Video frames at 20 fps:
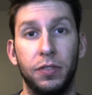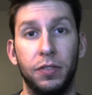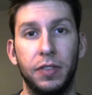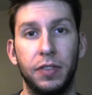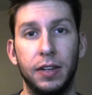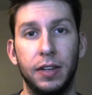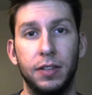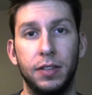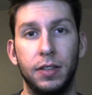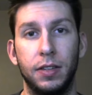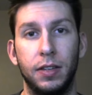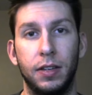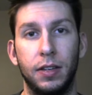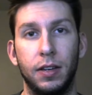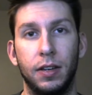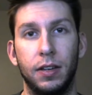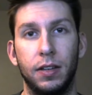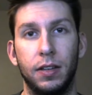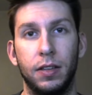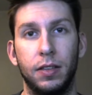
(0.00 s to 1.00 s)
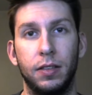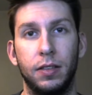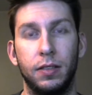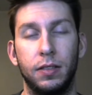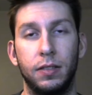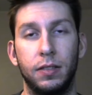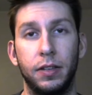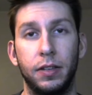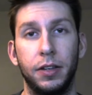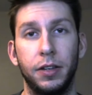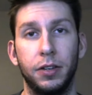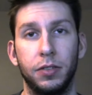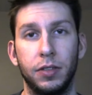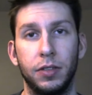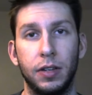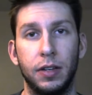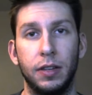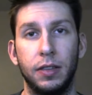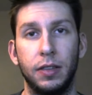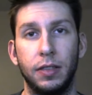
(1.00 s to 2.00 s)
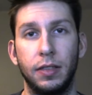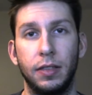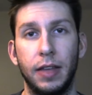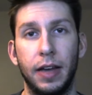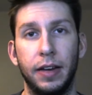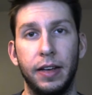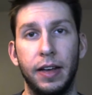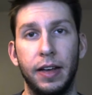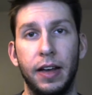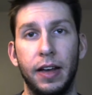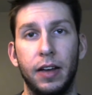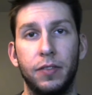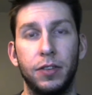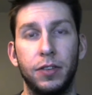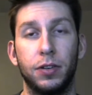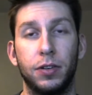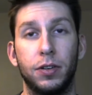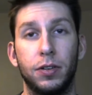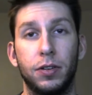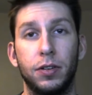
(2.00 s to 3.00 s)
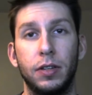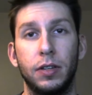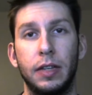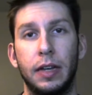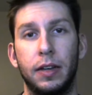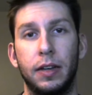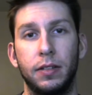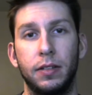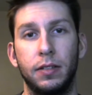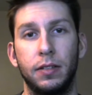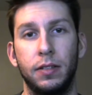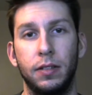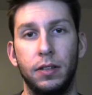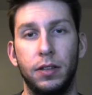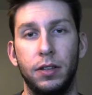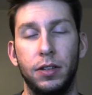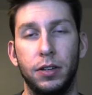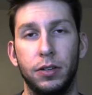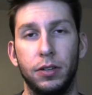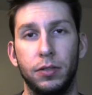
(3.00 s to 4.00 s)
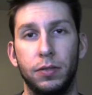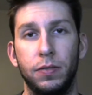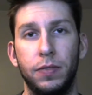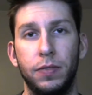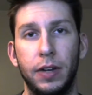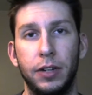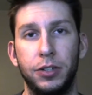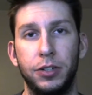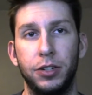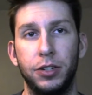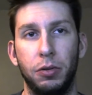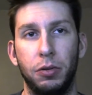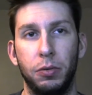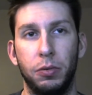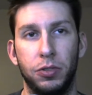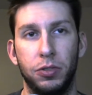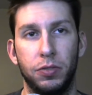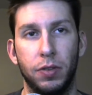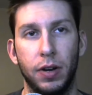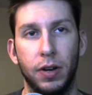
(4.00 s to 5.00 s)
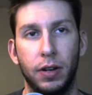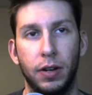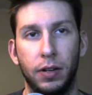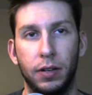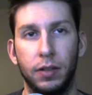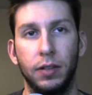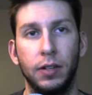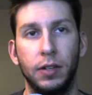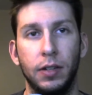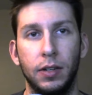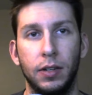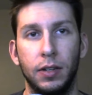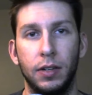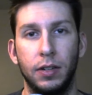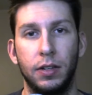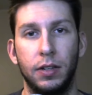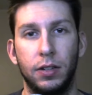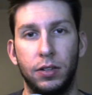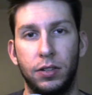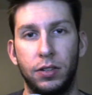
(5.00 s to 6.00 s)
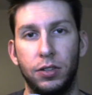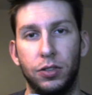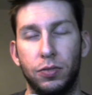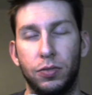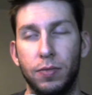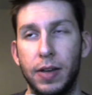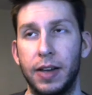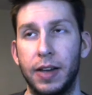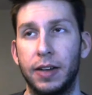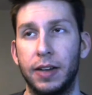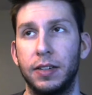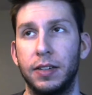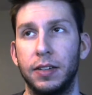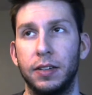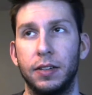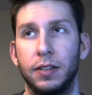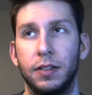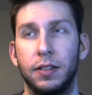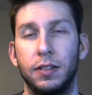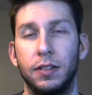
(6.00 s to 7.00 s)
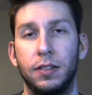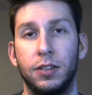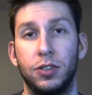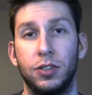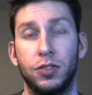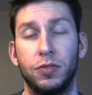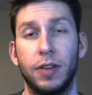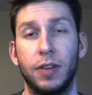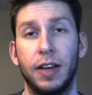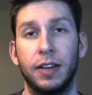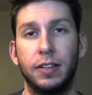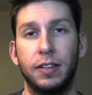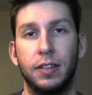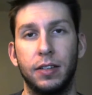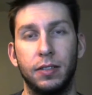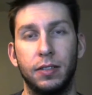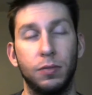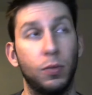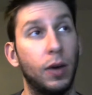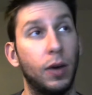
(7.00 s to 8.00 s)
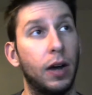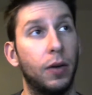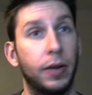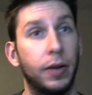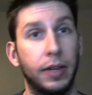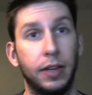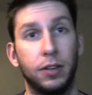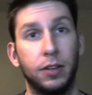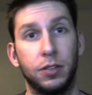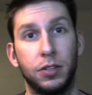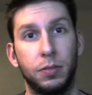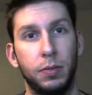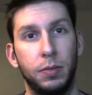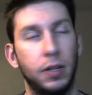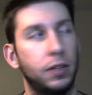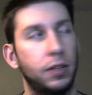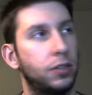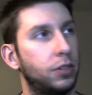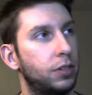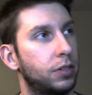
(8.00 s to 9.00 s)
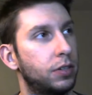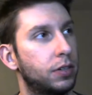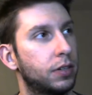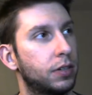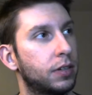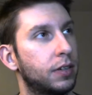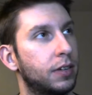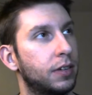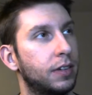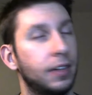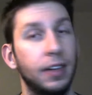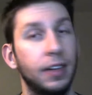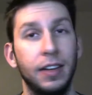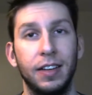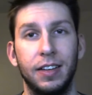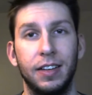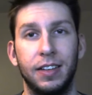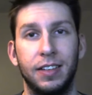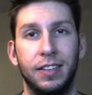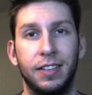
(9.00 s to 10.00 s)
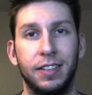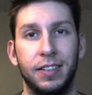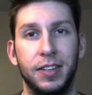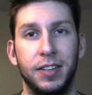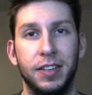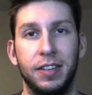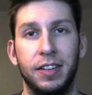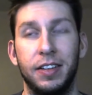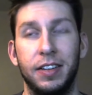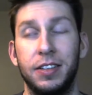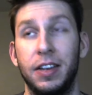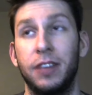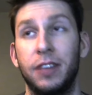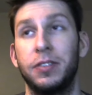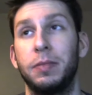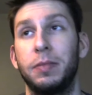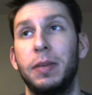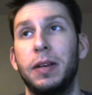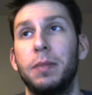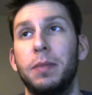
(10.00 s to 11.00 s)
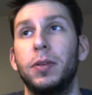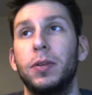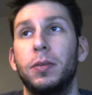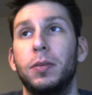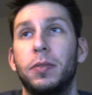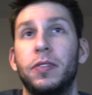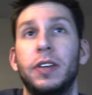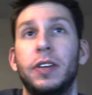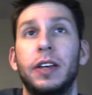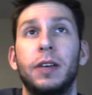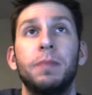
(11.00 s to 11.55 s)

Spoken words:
the, you know, that half of the herd that, you know, Fat Joey was trying to distract, wow, I cannot speak, Jesus. I have to make a blooper video.